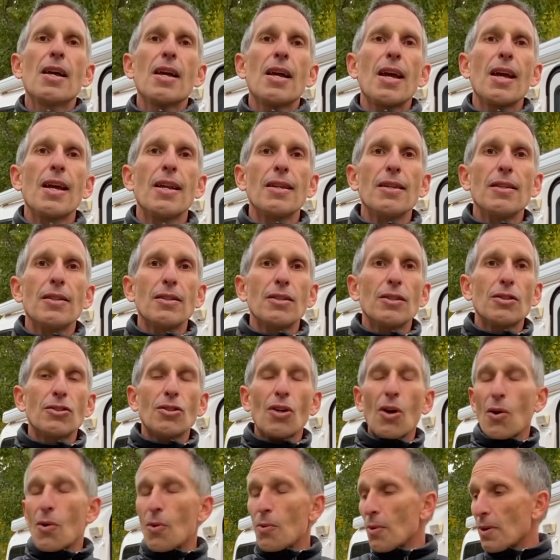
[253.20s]
And
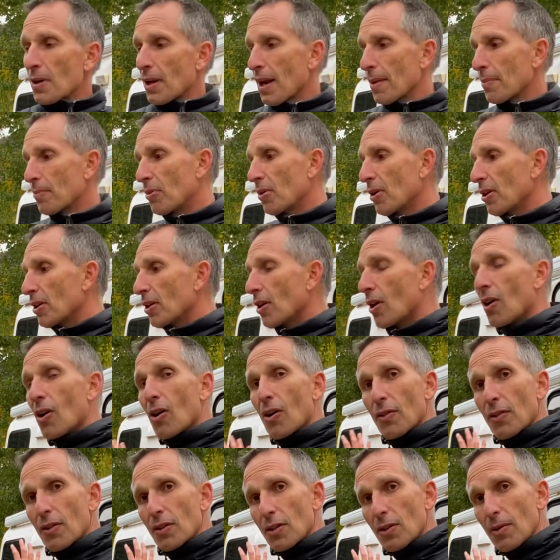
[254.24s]
so when I put
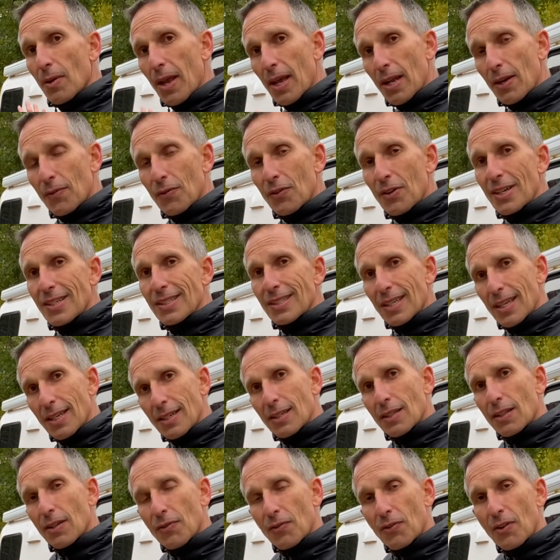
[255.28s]
all the new antifreeze
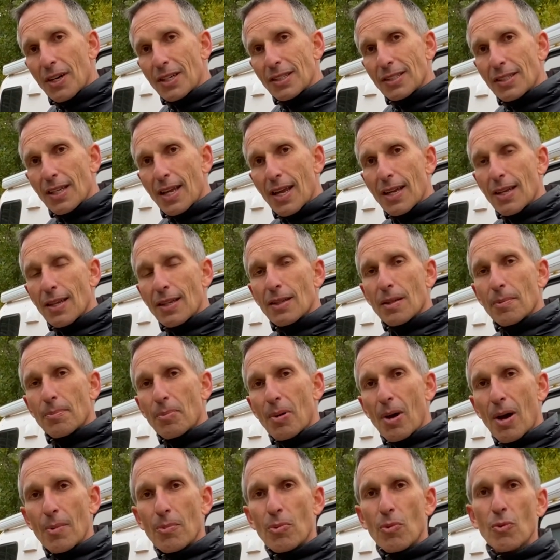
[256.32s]
into the fresh tank, the
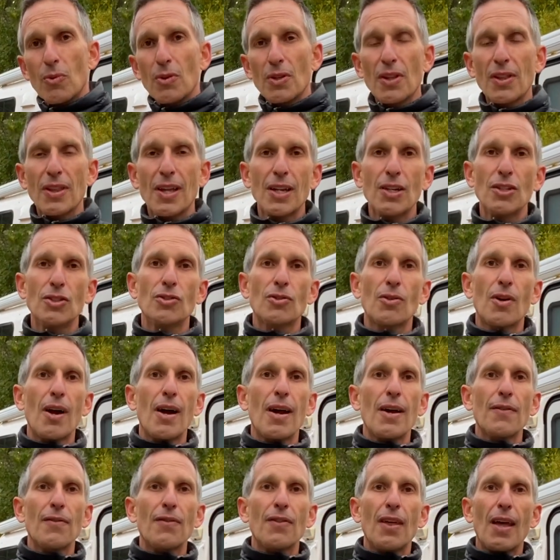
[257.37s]
pump will then
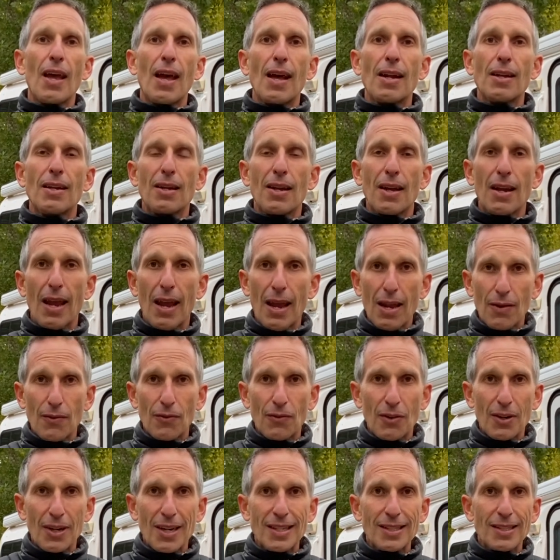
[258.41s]
drive that
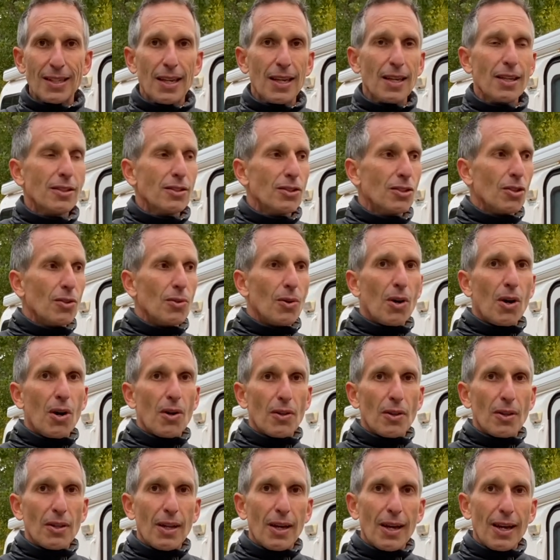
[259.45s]
antifreeze into all
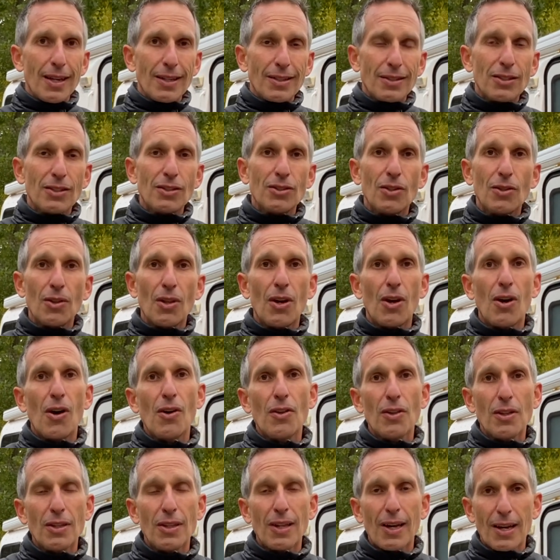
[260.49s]
the lines so that
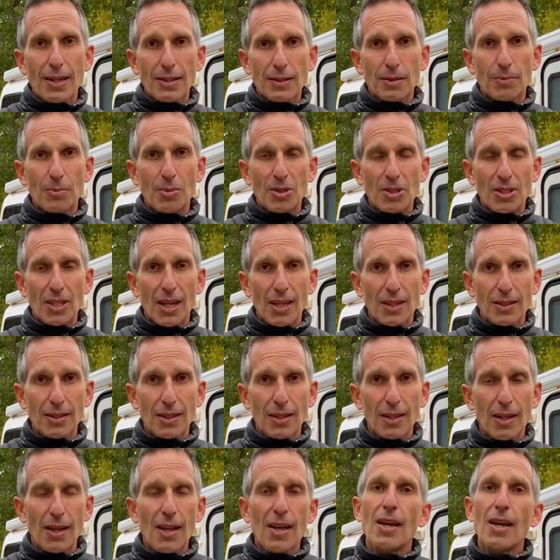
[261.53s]
all the lines are
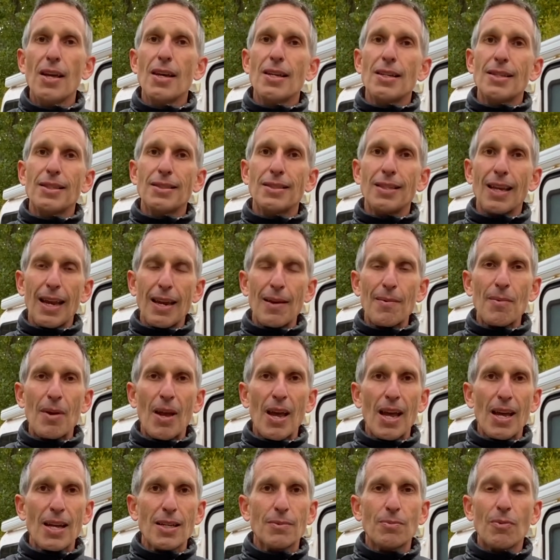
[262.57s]
protected. Same
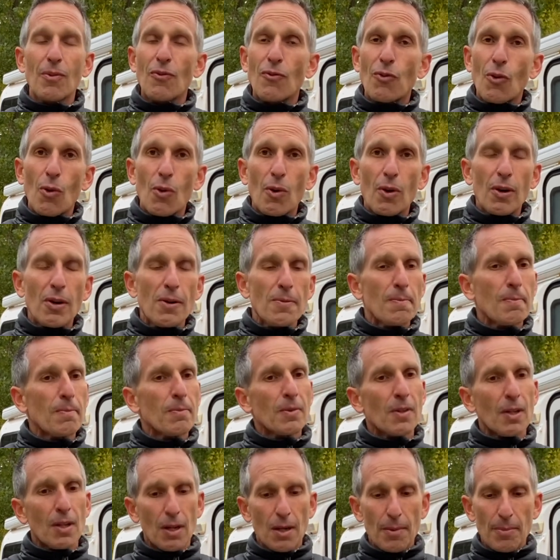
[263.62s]
as before,
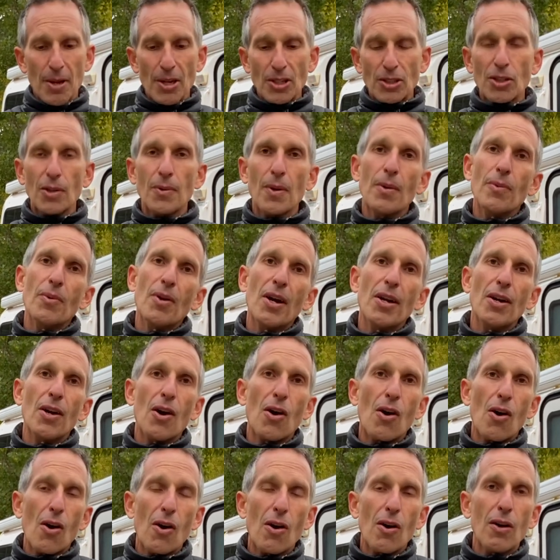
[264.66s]
we're gonna make sure we run
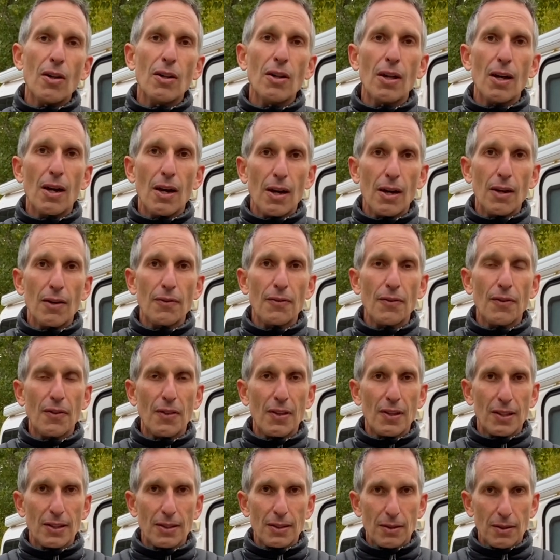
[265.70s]
all of
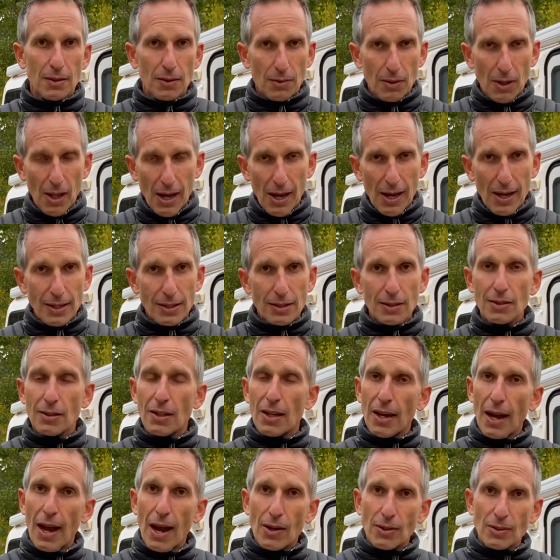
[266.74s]
the lines,
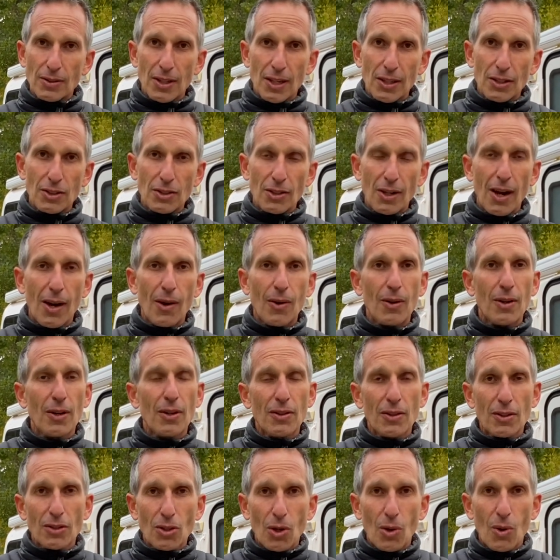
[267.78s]
the outside shower,
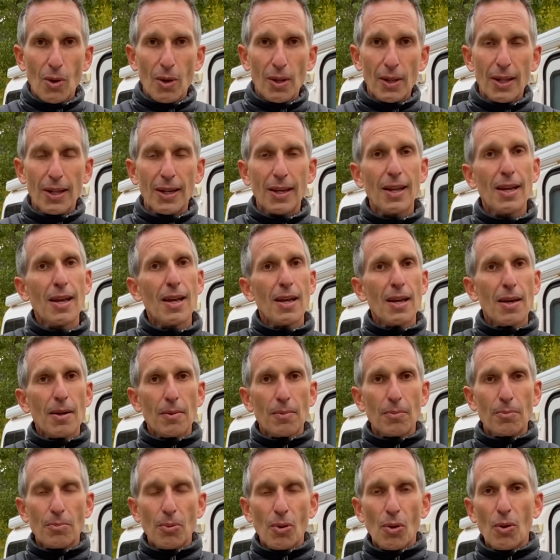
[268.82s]
the toilet,
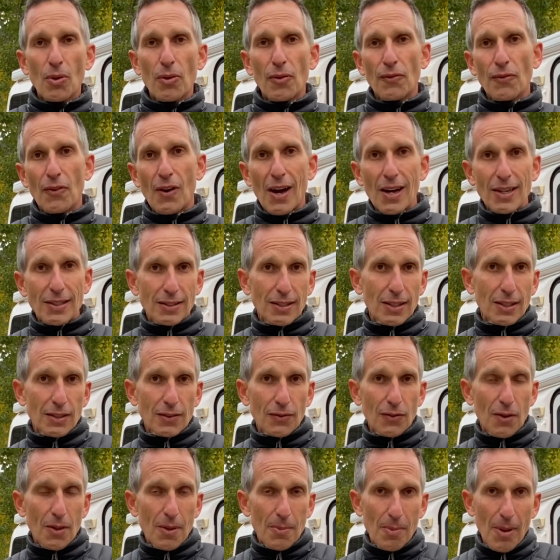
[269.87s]
both faucets
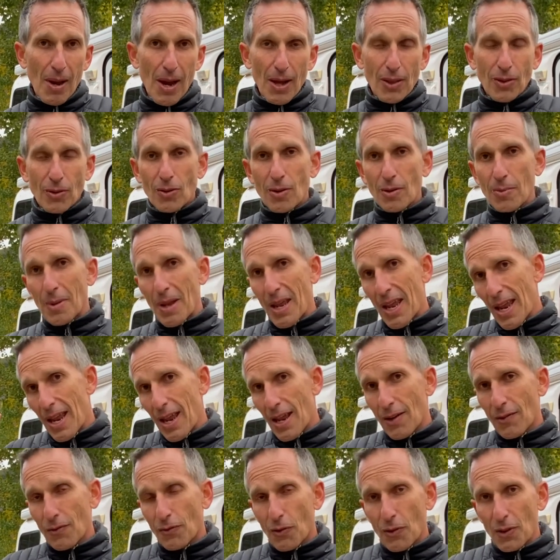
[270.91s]
for the bathroom
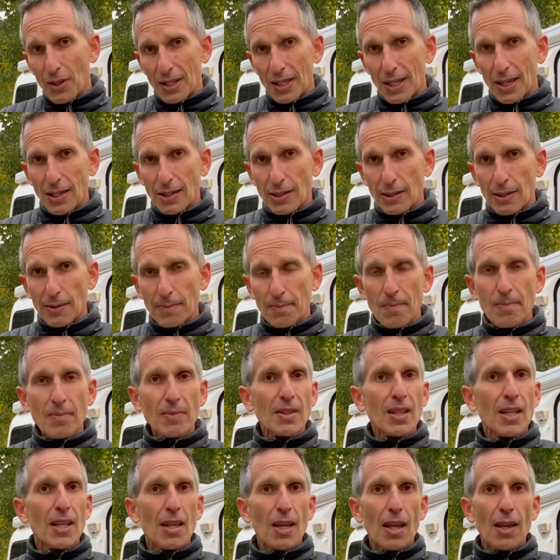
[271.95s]
and for the kitchen.
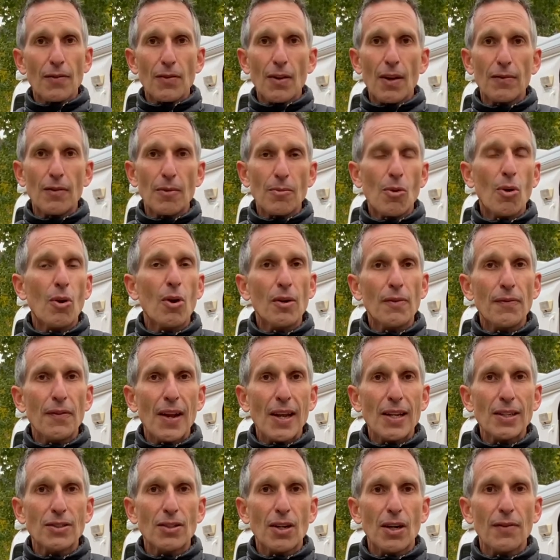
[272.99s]
If you have a more
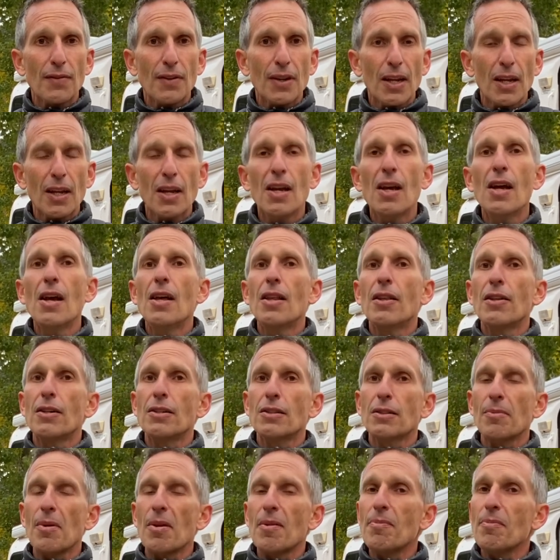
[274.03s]
advanced RV,
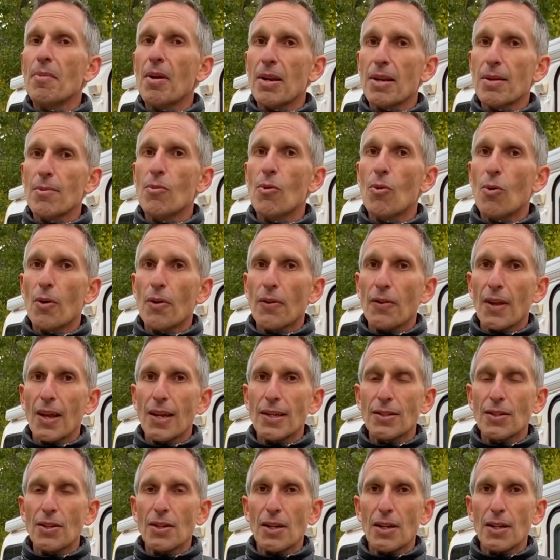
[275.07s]
there's gonna be many more
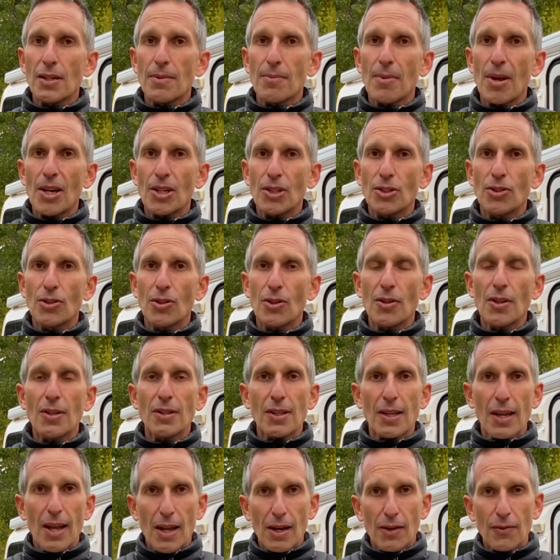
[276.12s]
things you need to make sure
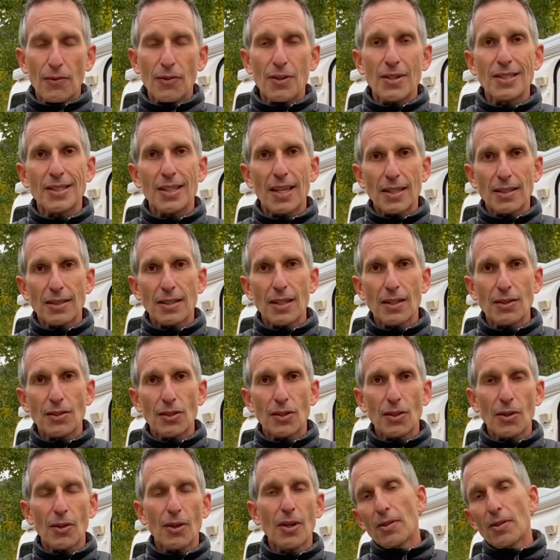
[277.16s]
that the antifreeze gets into.